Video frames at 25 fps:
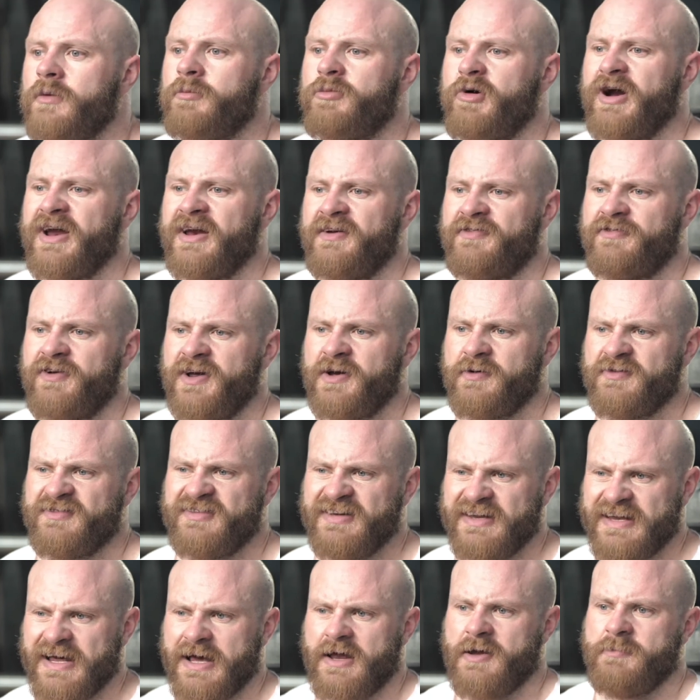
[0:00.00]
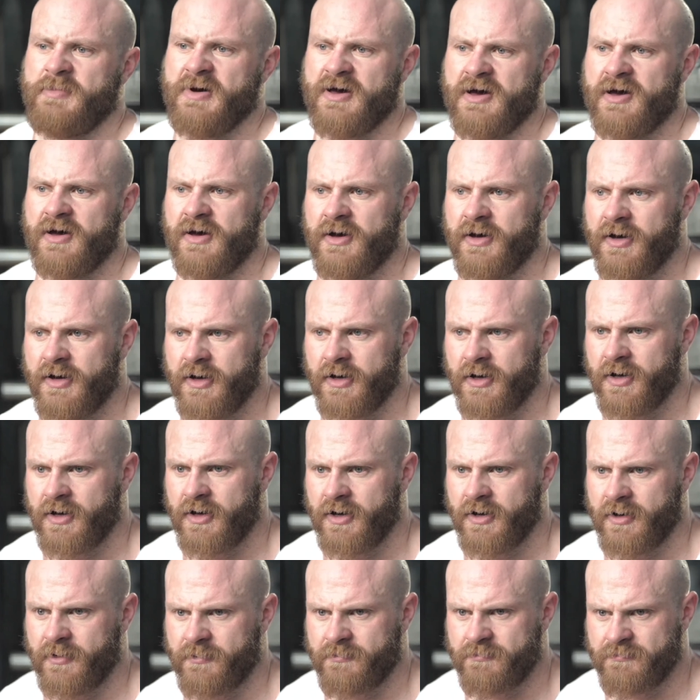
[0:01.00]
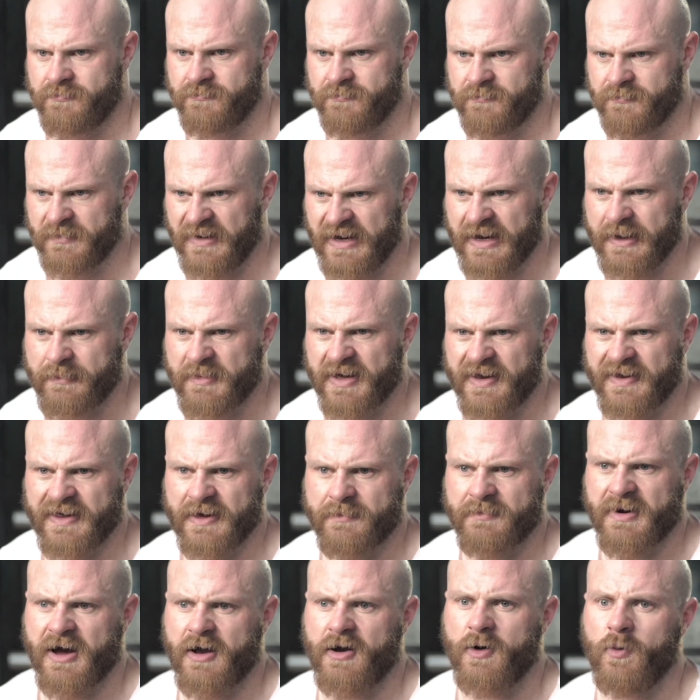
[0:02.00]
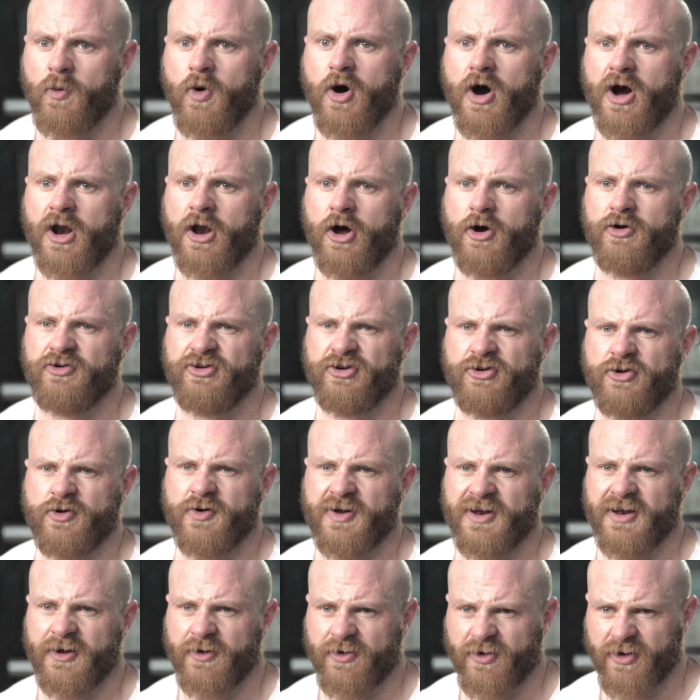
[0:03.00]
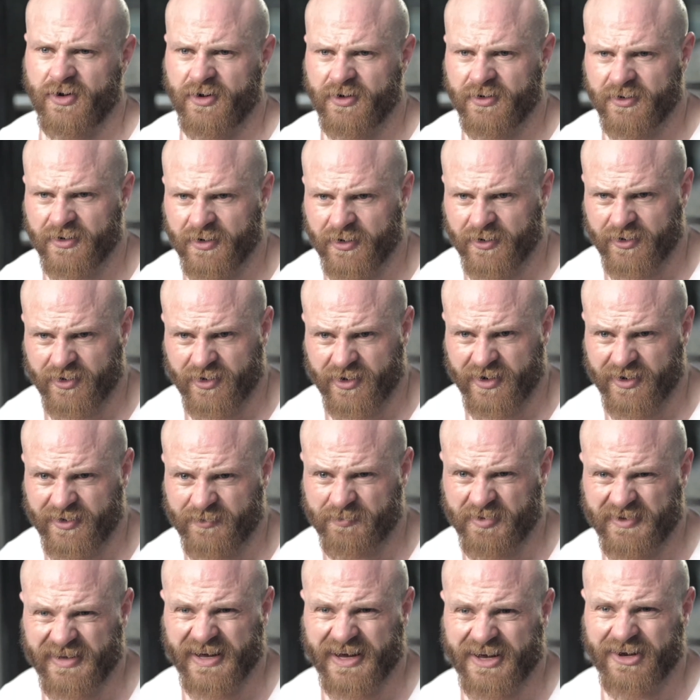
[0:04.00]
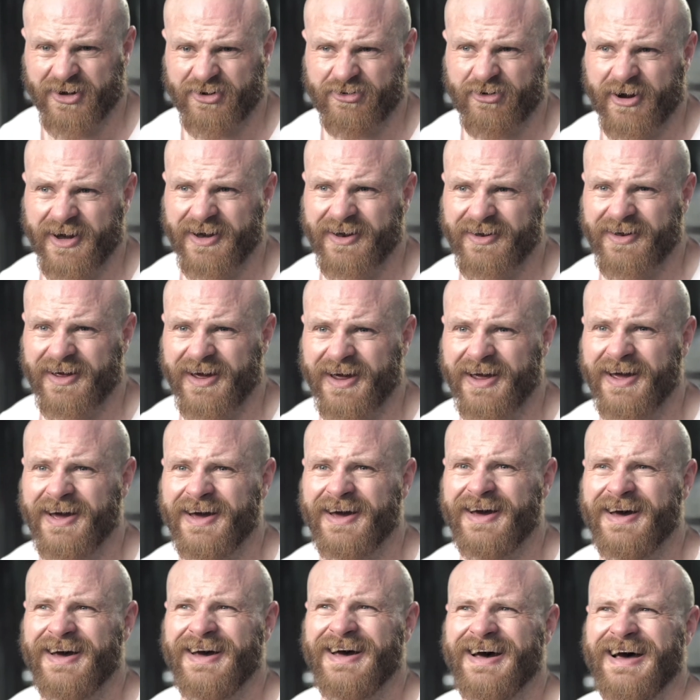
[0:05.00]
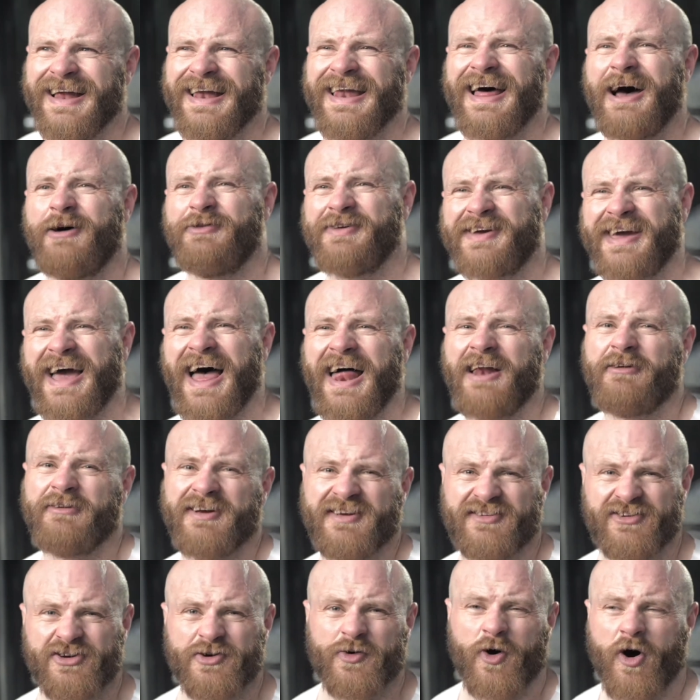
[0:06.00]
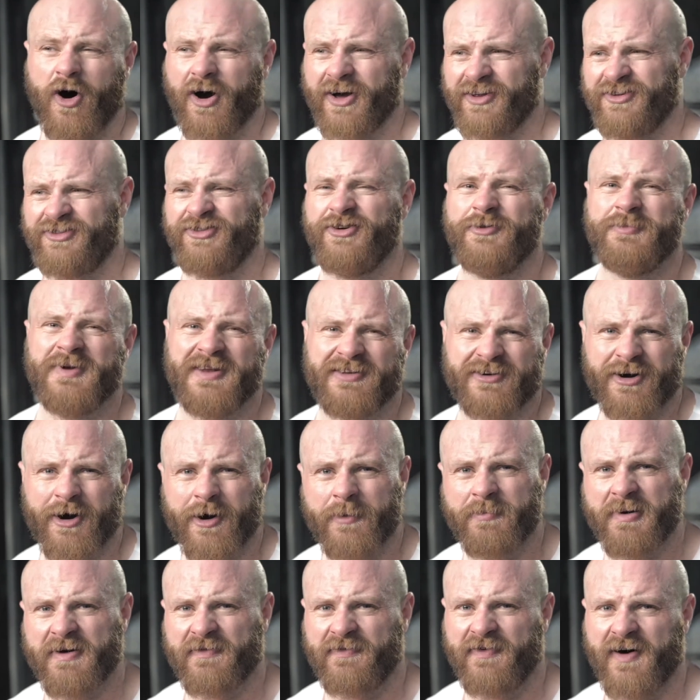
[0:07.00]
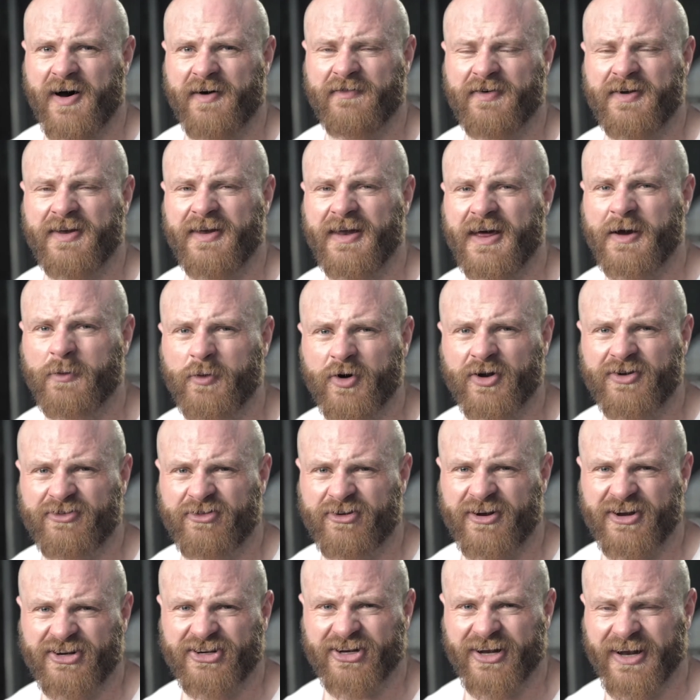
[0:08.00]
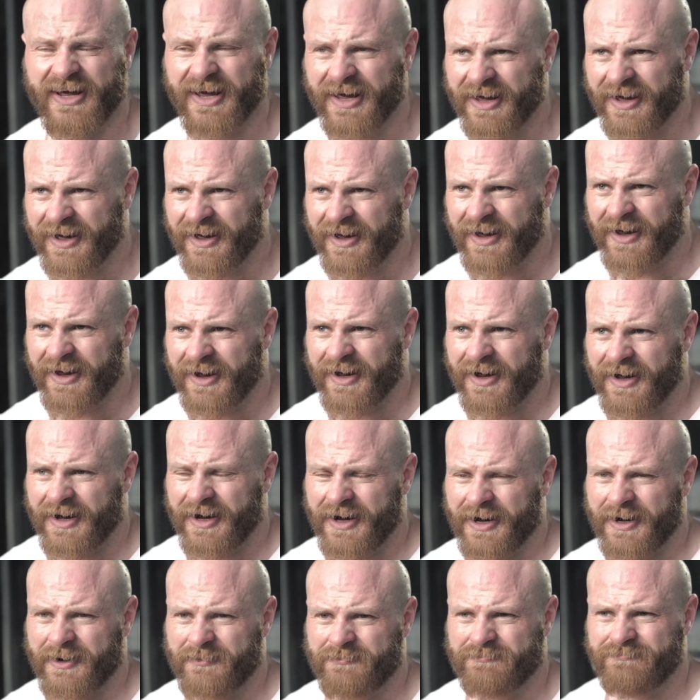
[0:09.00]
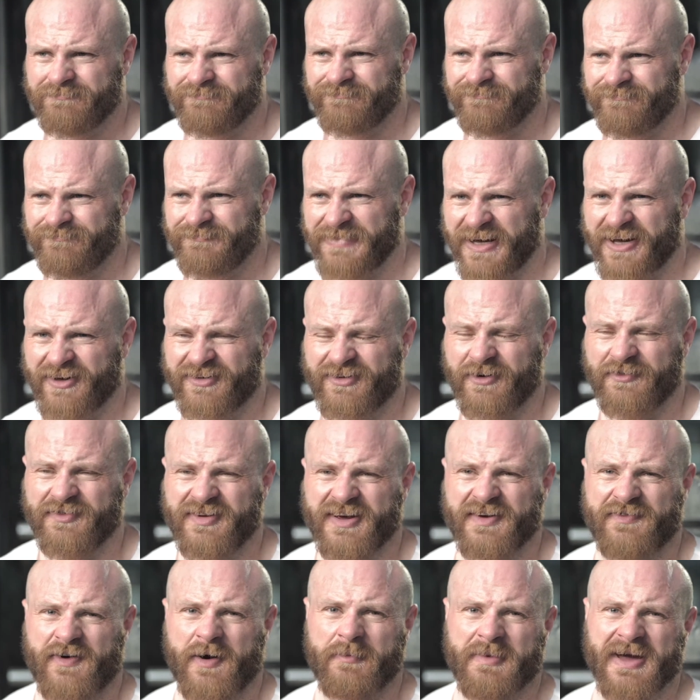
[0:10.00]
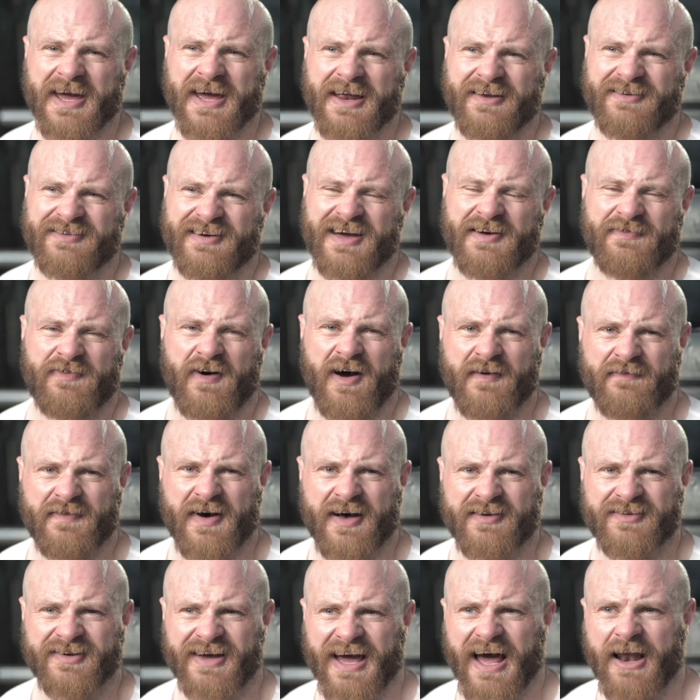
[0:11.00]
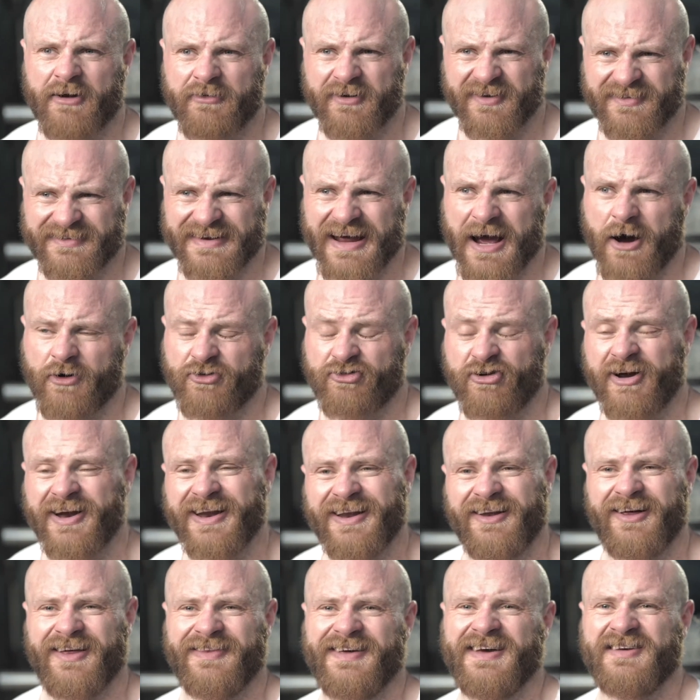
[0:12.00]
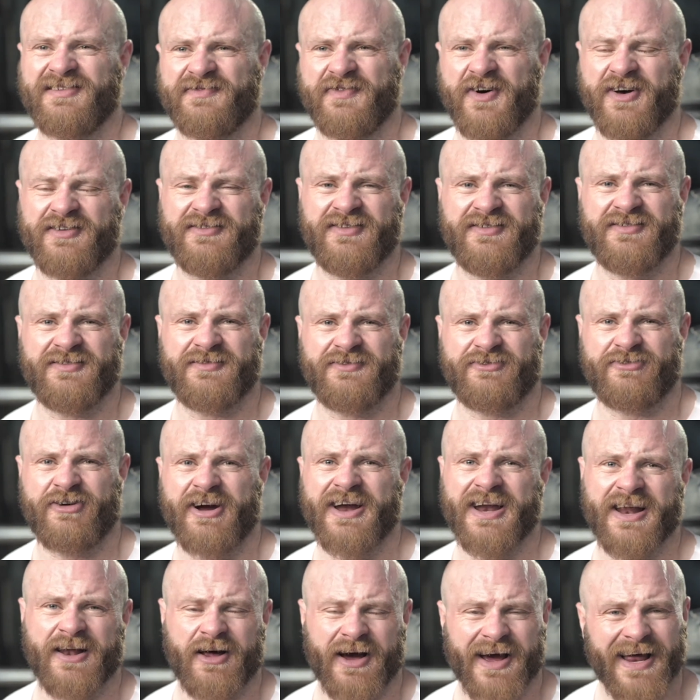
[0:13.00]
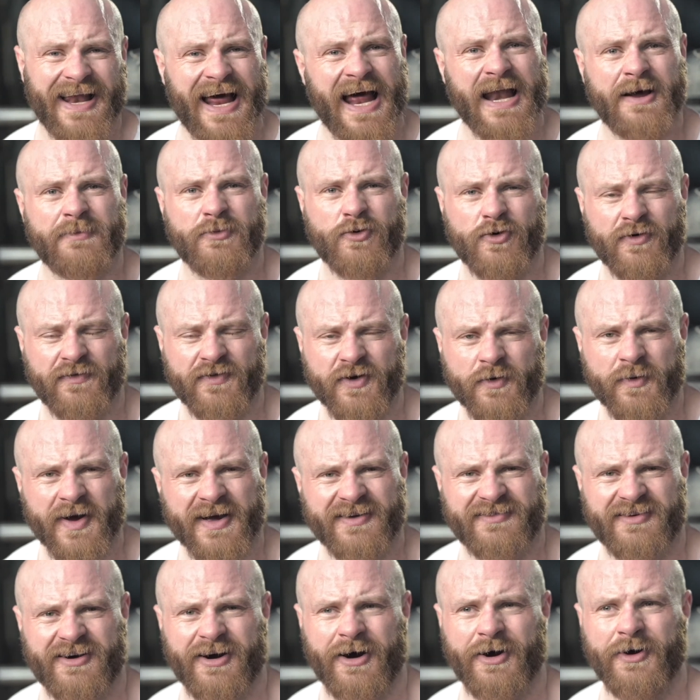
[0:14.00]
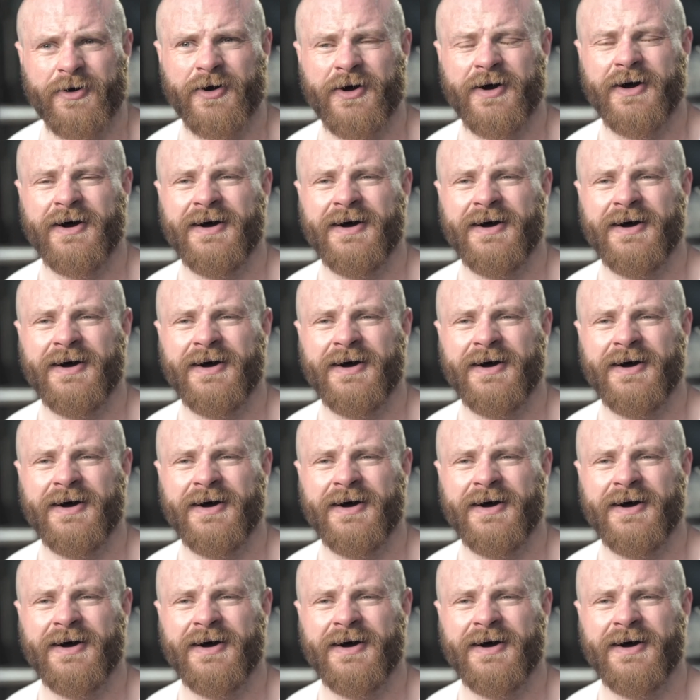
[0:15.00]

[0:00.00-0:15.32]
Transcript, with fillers: break the frequency down a bit, um, limit the amount of workload you're doing on a, on a particular training day, allow the calories that you are consuming to go a bit further than they would traditionally. Um, because obviously if I'm eating say 5,000 calories now training like this versus training like an animal a few weeks ago,